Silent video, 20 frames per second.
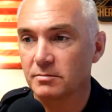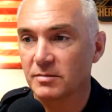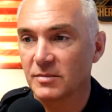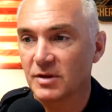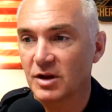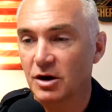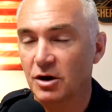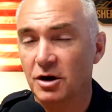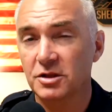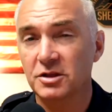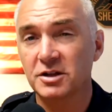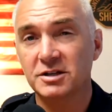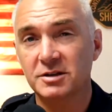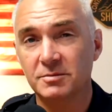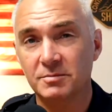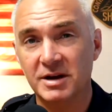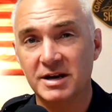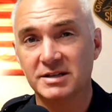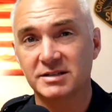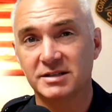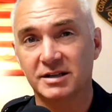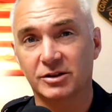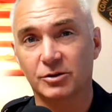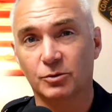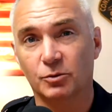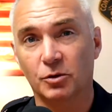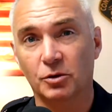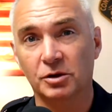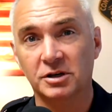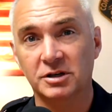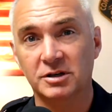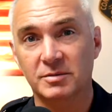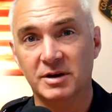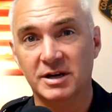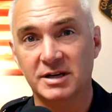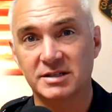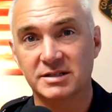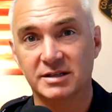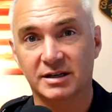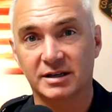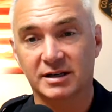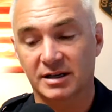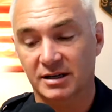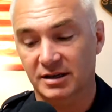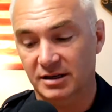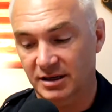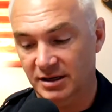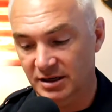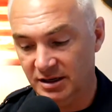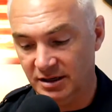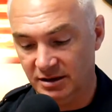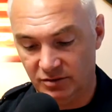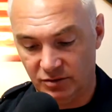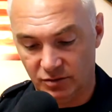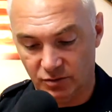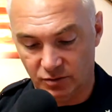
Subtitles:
On the domestic, the rolling domestic, and in